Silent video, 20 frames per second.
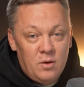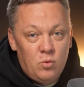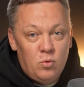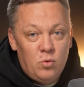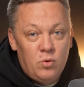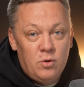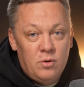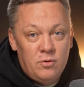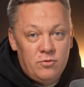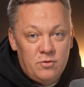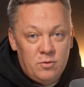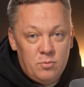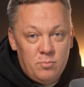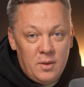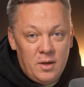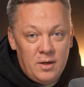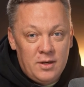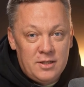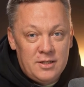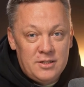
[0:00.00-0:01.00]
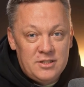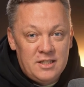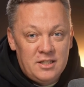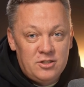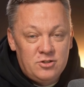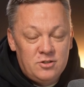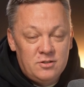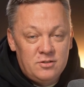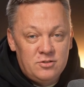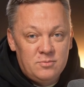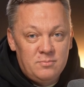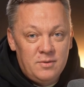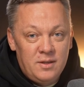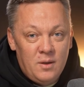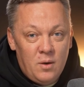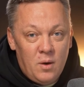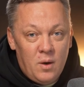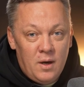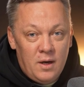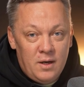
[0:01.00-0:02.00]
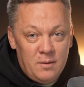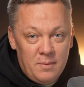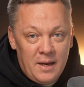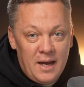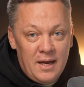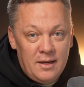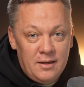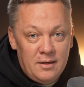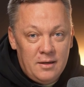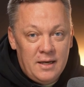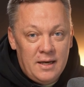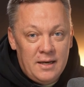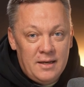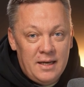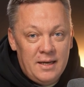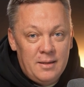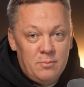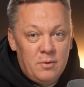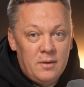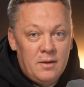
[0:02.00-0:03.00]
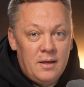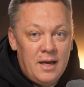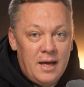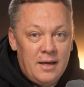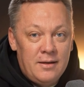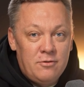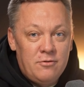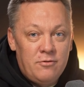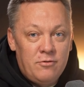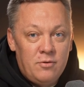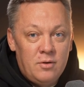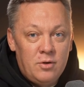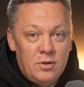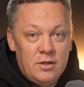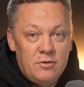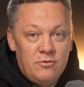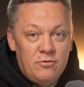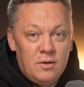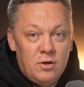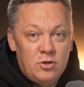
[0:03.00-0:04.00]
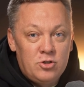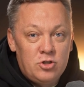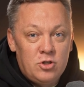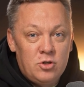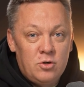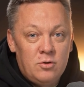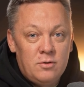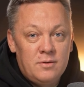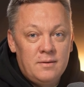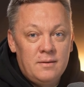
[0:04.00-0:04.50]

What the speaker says: order for monetization to be automatically enabled and fully functional,